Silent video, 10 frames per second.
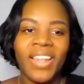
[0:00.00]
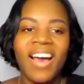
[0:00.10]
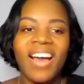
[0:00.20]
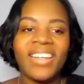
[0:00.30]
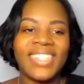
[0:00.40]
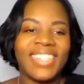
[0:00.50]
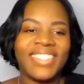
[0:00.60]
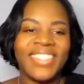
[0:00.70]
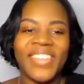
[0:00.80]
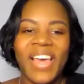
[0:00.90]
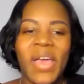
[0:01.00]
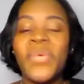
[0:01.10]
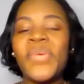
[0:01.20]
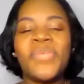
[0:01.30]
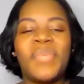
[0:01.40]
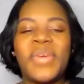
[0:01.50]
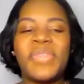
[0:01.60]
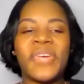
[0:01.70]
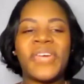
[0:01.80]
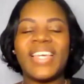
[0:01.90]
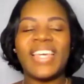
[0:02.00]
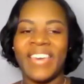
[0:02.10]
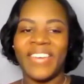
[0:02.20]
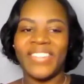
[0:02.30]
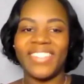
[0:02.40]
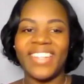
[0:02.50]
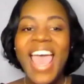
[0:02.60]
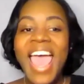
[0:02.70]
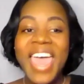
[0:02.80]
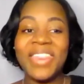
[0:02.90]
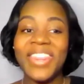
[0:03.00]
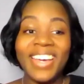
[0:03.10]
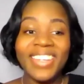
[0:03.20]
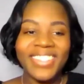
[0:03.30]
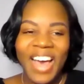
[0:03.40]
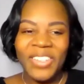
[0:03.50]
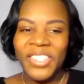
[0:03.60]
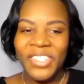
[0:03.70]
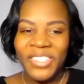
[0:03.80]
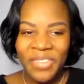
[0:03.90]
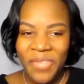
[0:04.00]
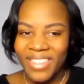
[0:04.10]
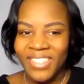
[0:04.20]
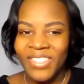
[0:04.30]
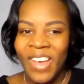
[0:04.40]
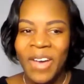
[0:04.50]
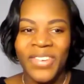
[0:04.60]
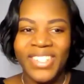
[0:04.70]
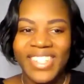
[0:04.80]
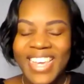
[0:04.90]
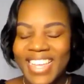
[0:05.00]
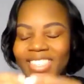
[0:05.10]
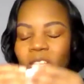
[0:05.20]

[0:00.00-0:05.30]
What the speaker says: lodge thee till thy wound be thoroughly healed, and thus I'll search it with a sovereign kiss.